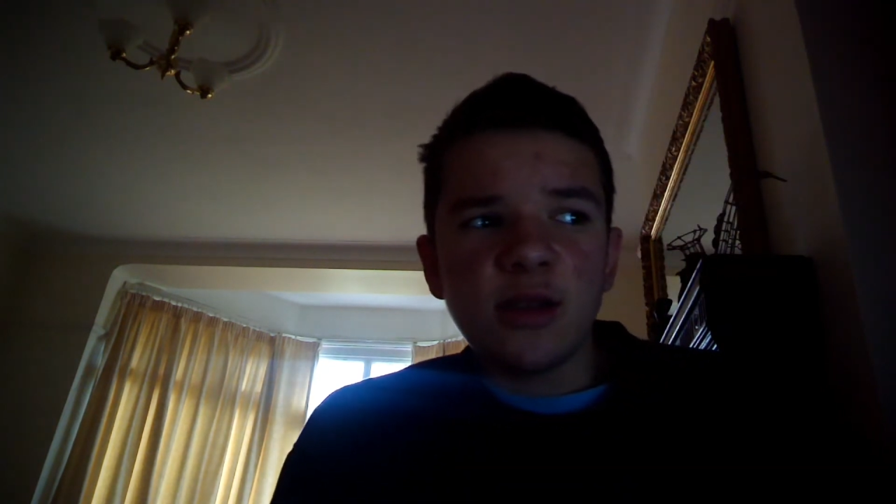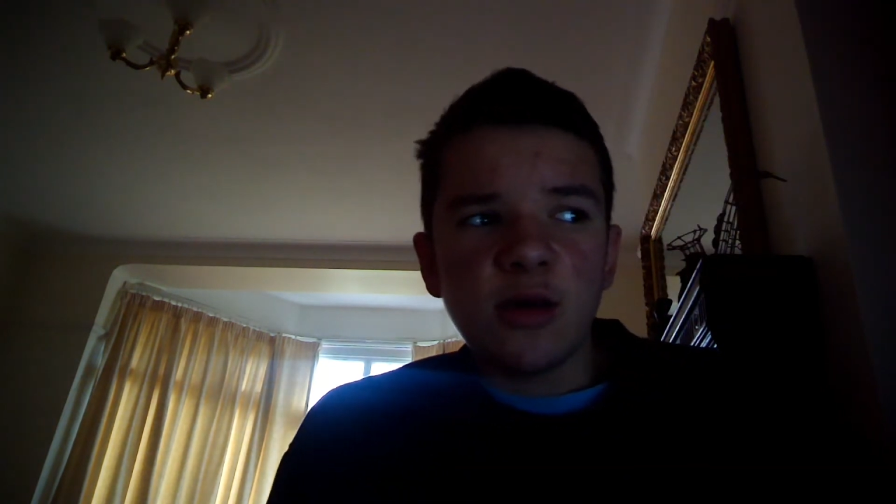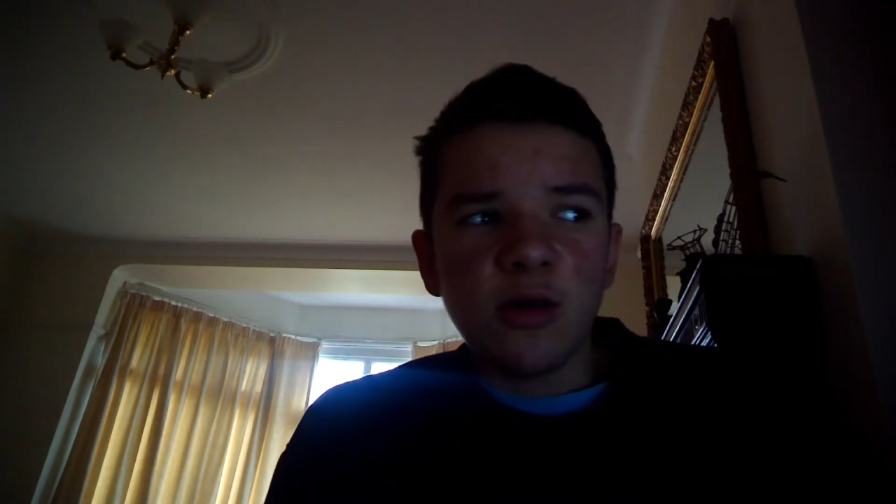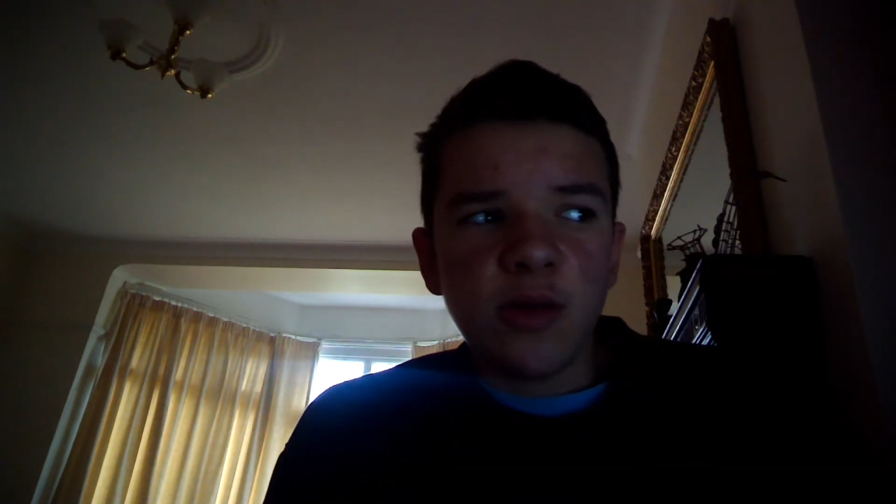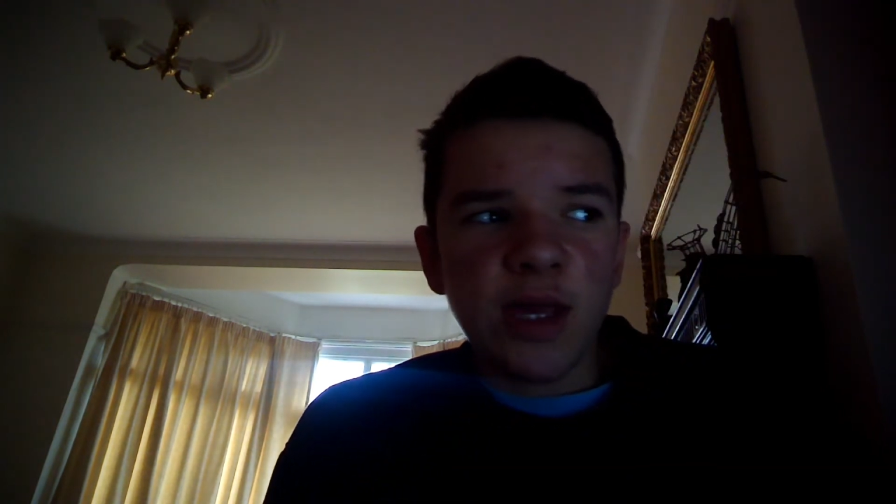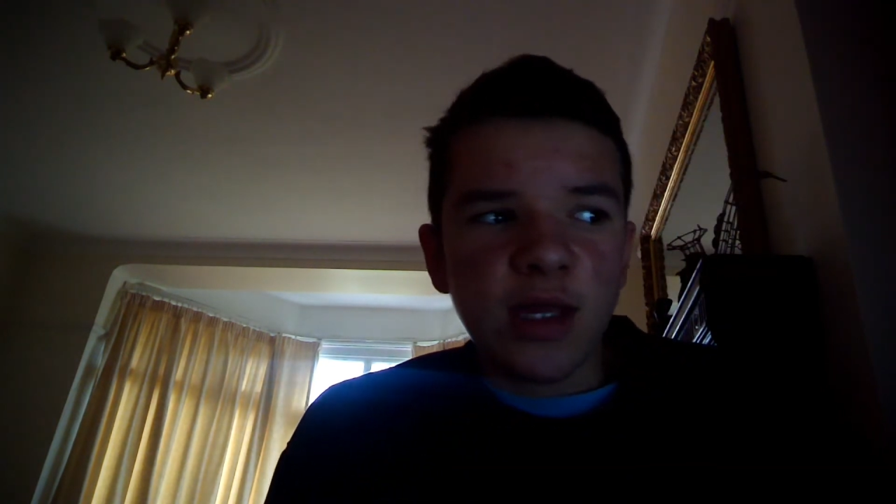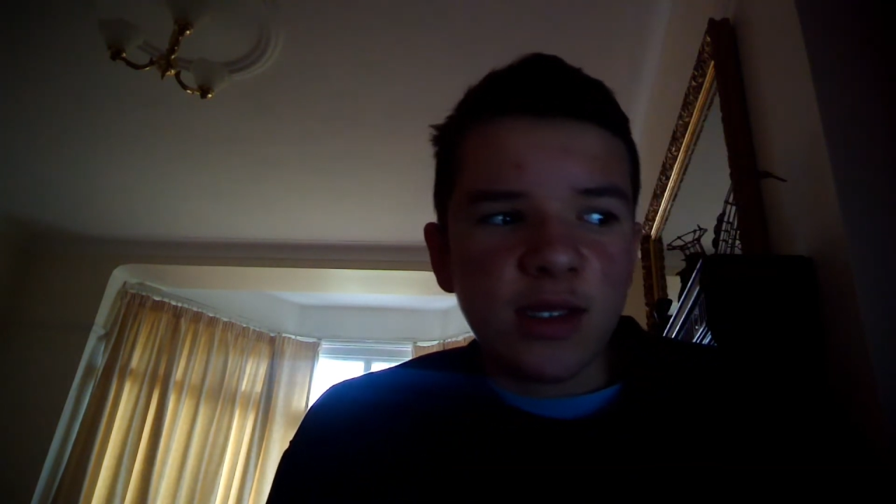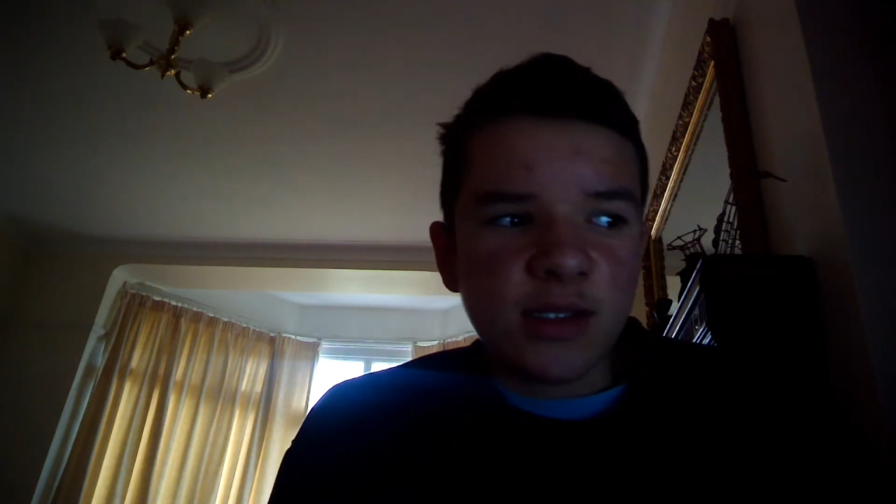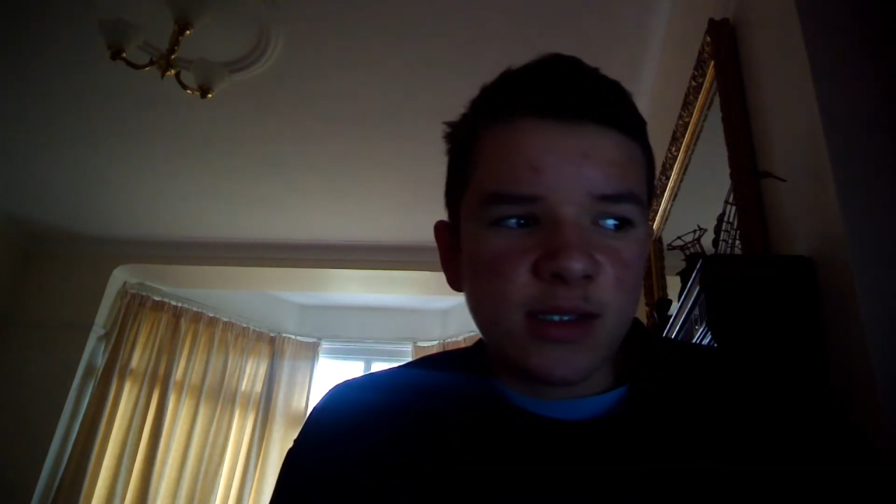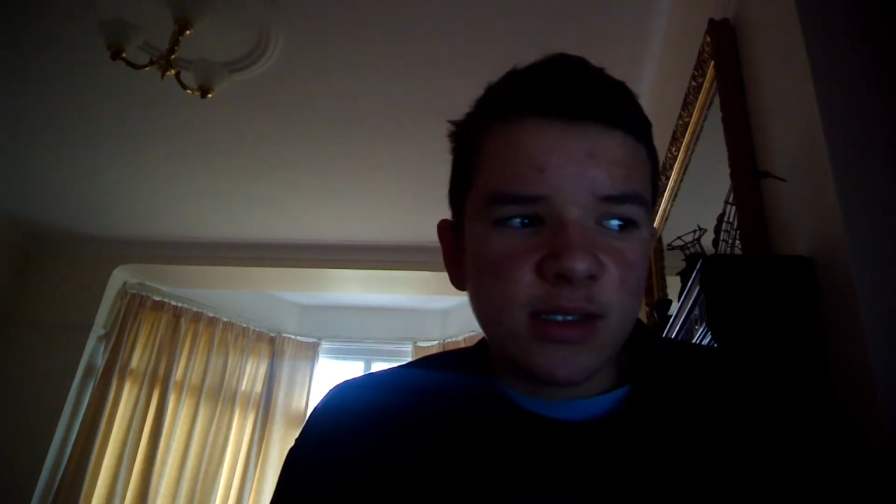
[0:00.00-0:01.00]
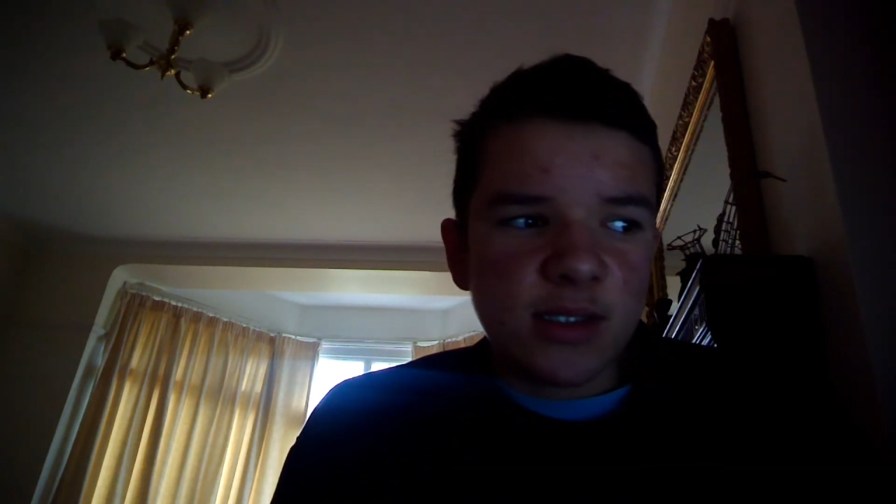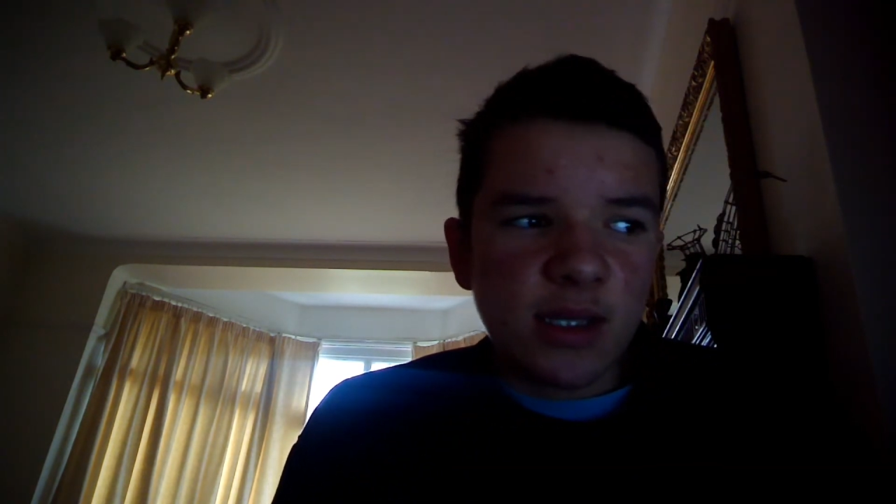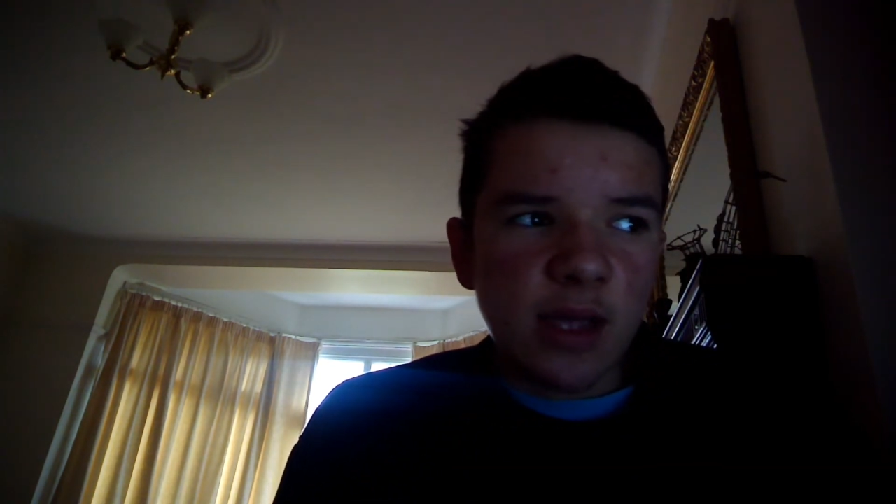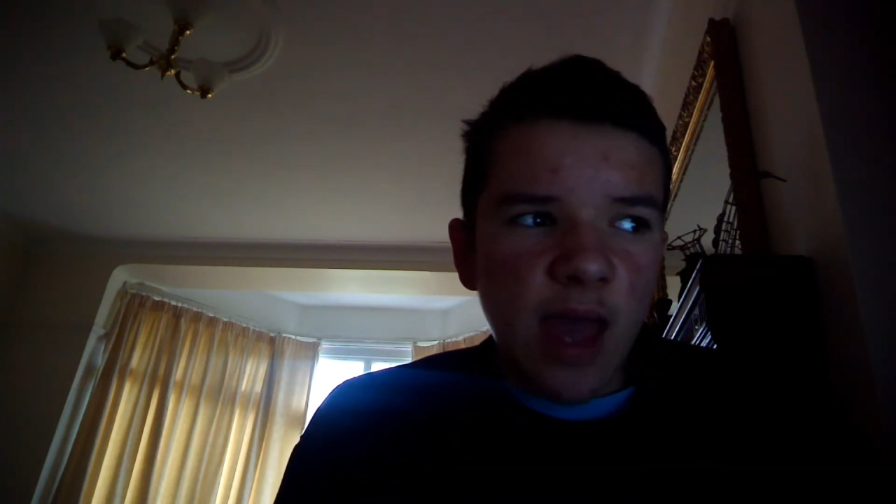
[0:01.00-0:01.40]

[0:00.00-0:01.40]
though is